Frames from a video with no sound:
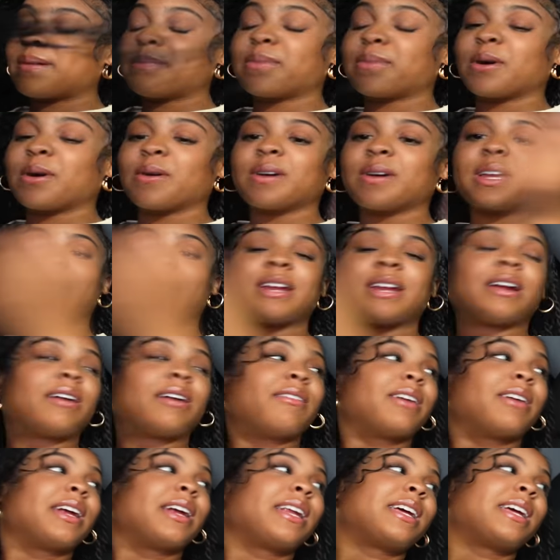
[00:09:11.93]
broke it in
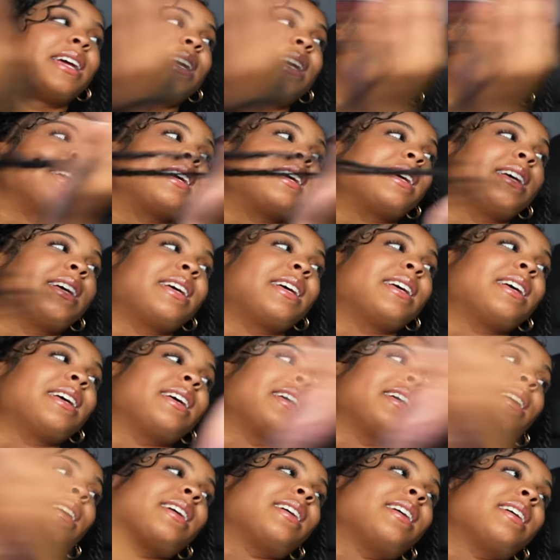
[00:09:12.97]
already.
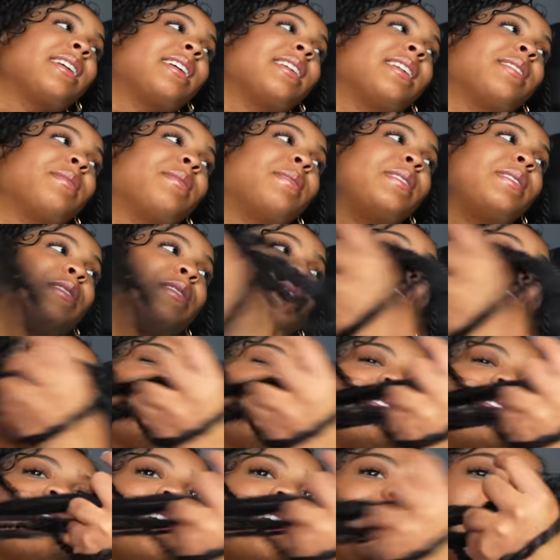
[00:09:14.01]
We drove
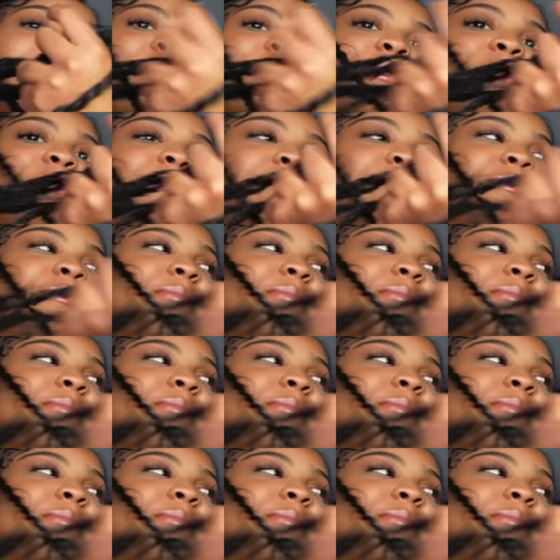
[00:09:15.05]
it around.